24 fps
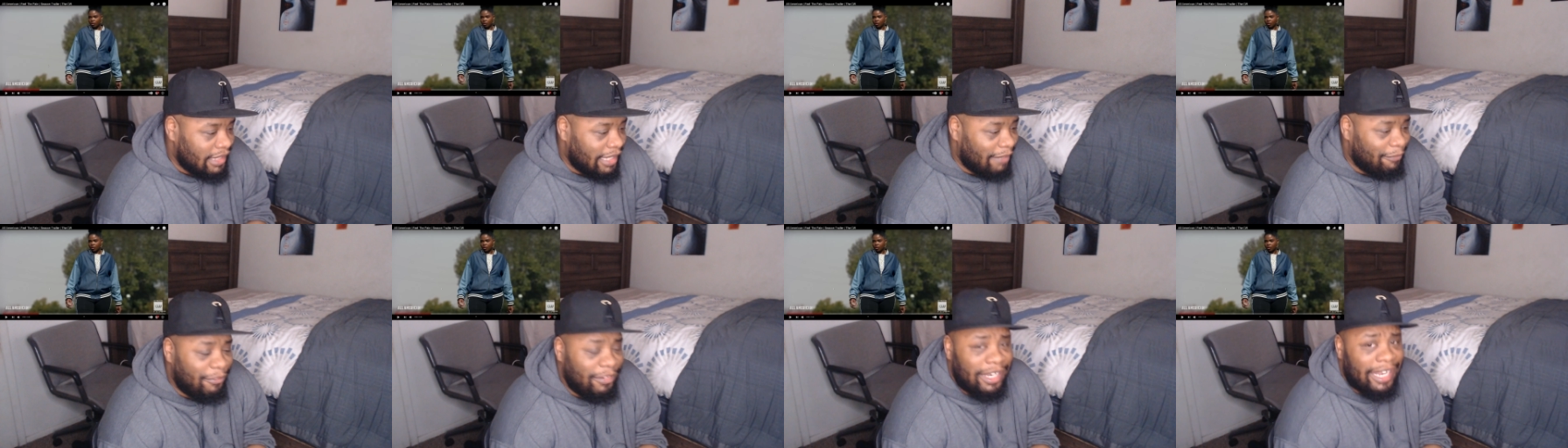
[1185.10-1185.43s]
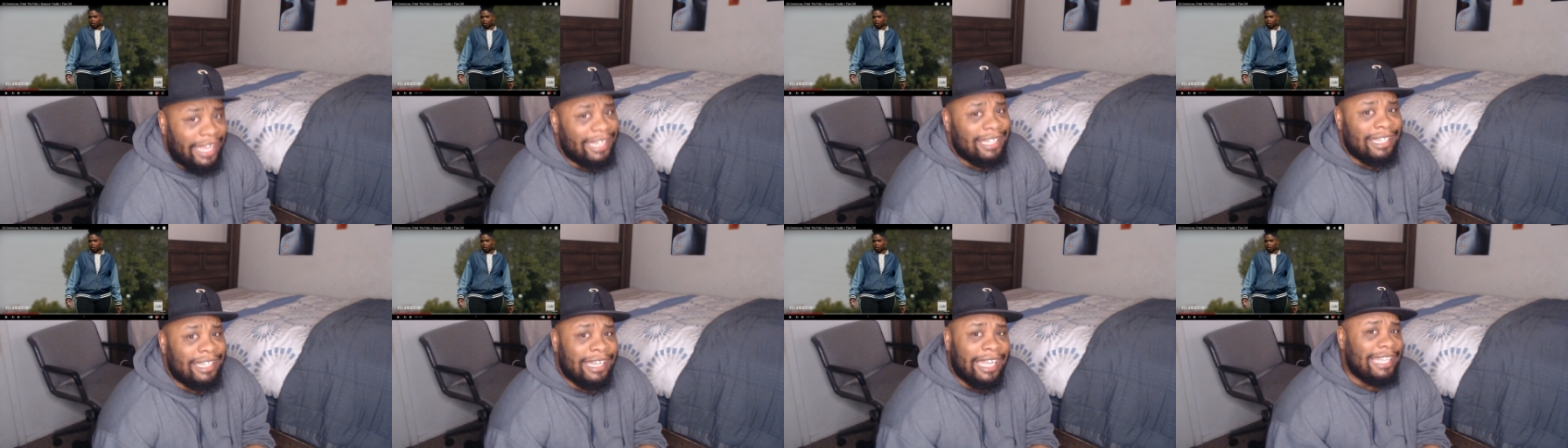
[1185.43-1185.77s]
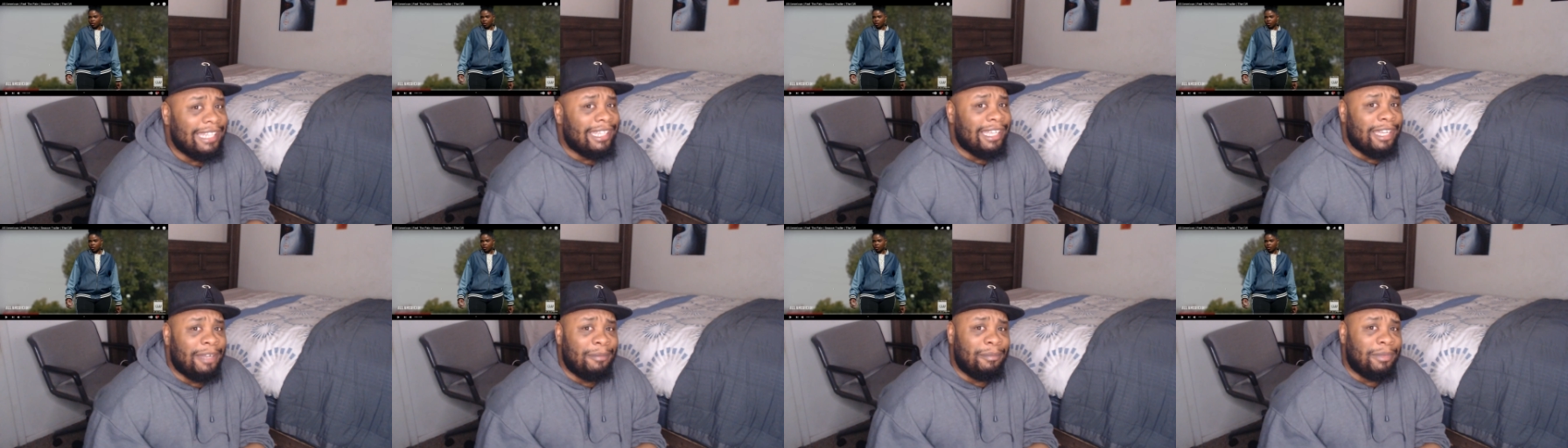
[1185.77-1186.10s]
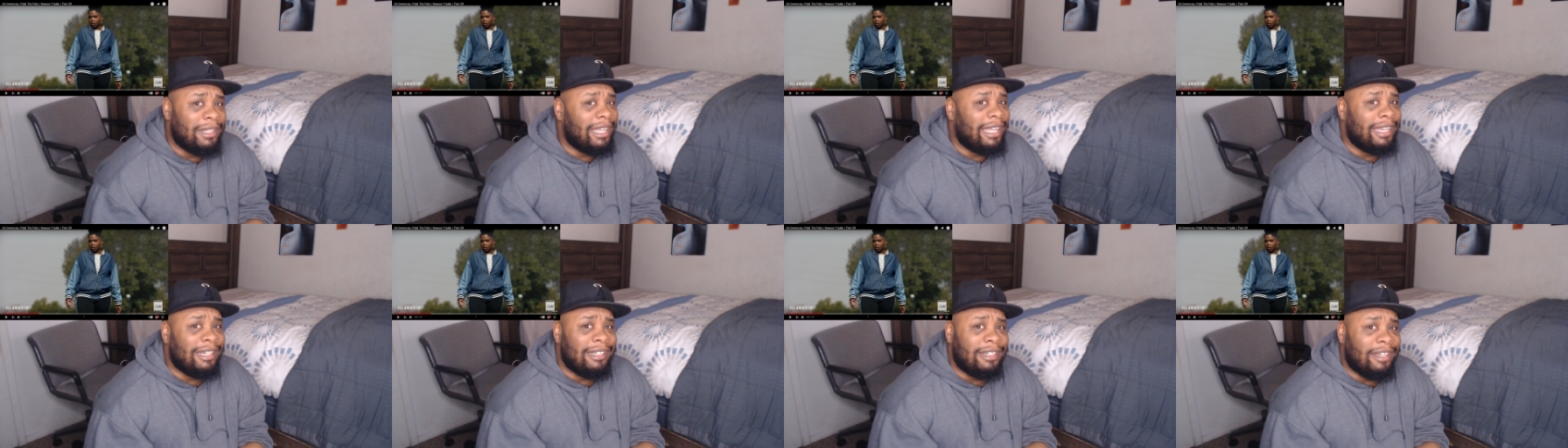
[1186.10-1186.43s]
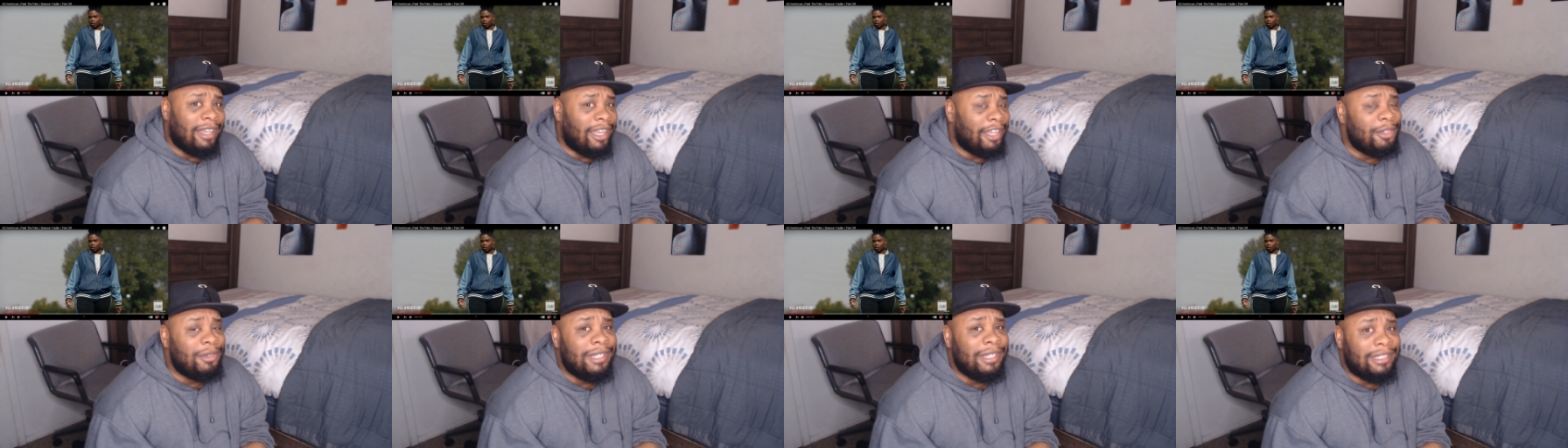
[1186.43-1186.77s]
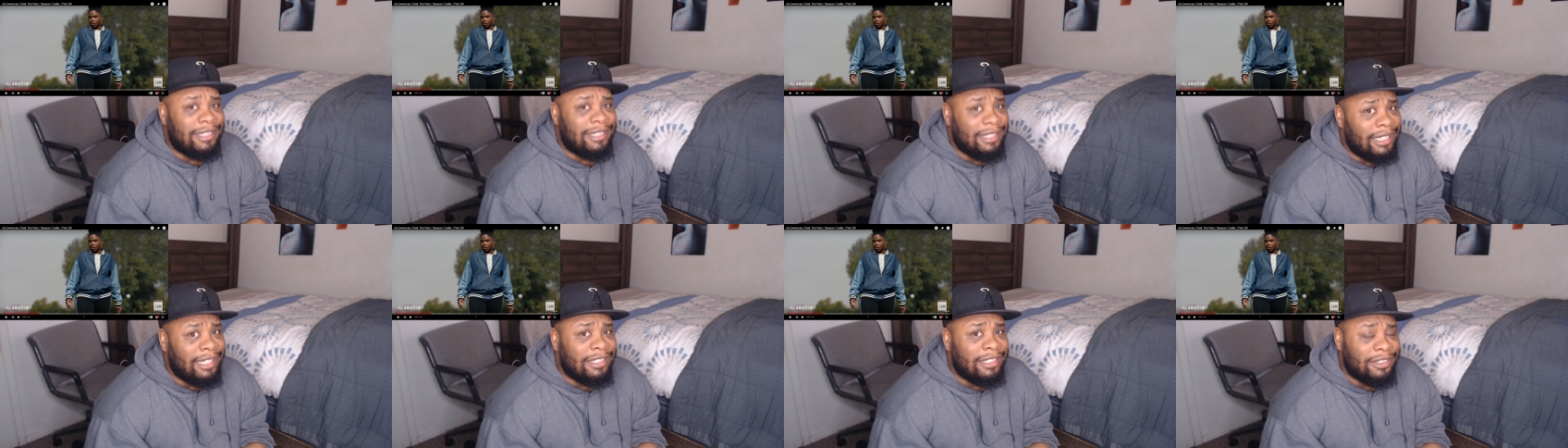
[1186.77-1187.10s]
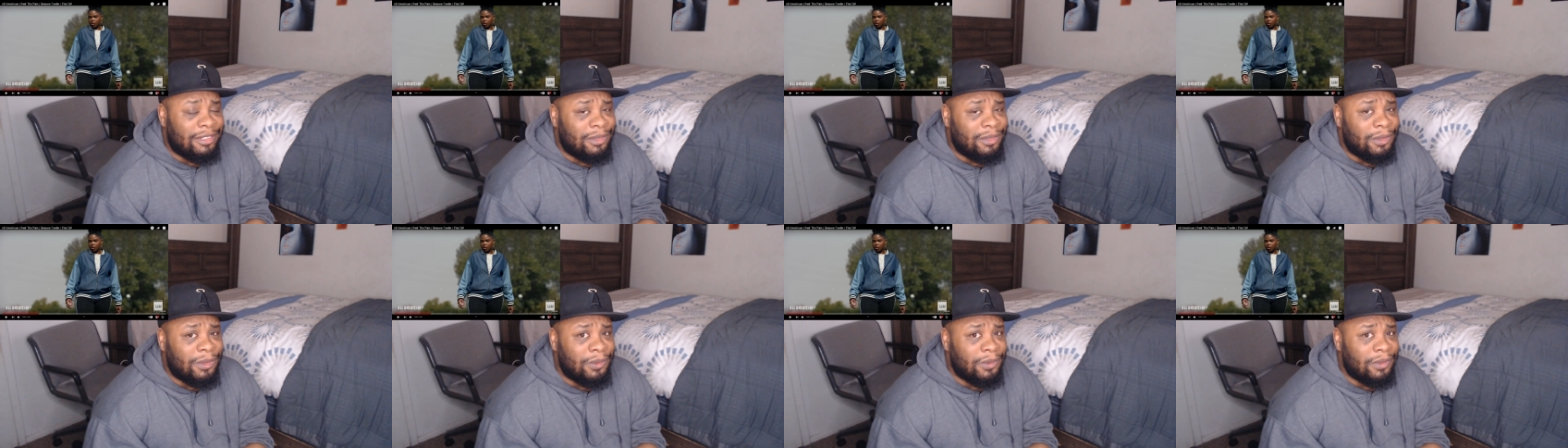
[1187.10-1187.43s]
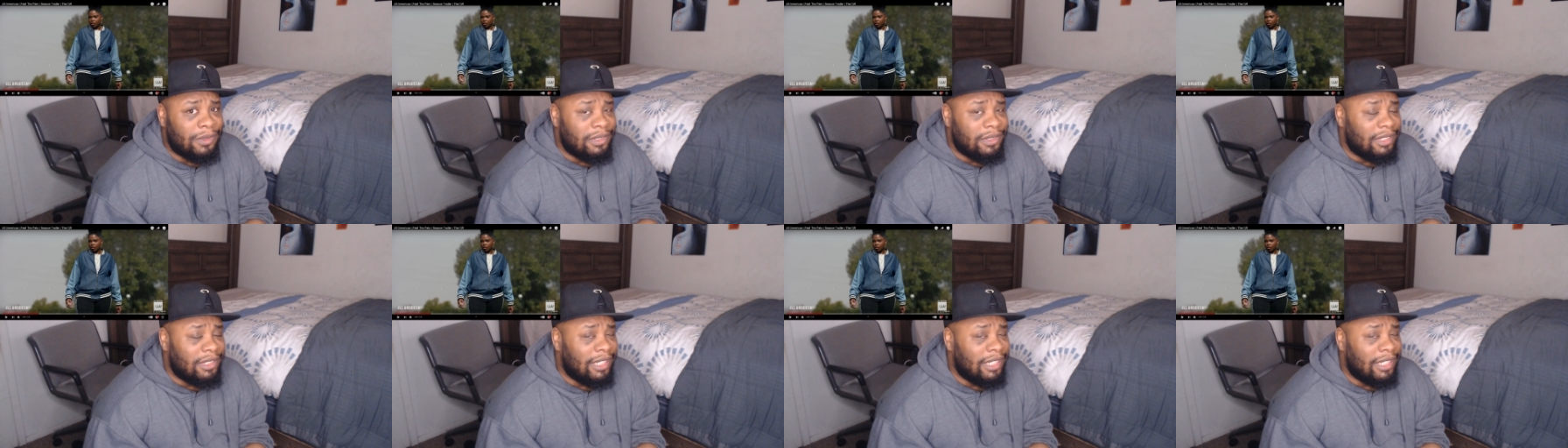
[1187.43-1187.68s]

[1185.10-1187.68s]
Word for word: I feel like Layla would be like, nah, you need to get in school.